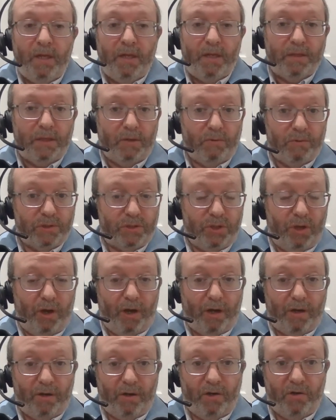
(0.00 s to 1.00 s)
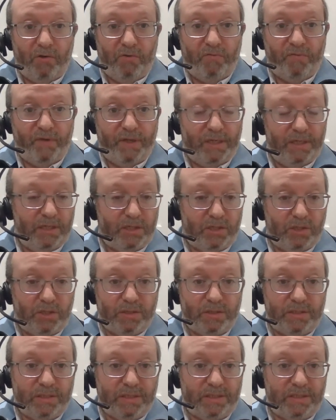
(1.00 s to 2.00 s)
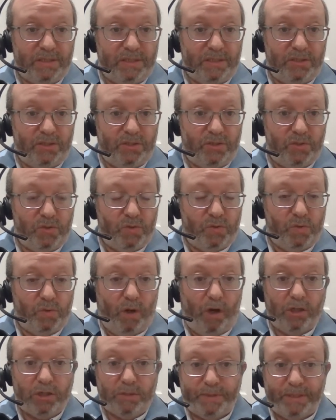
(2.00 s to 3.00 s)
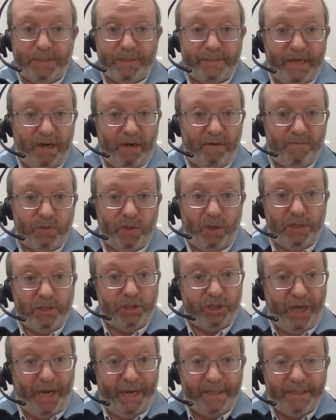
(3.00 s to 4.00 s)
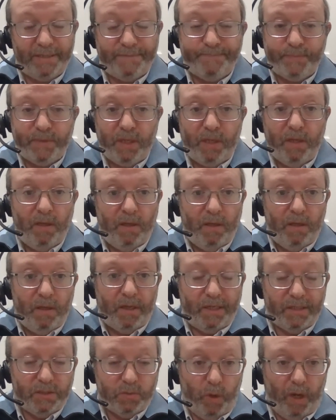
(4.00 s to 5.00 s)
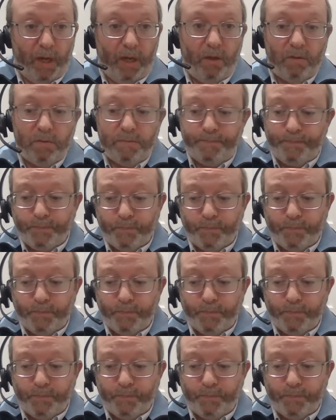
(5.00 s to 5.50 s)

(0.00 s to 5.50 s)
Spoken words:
There was talk of an additional 60 to 100% tariffs on China as well.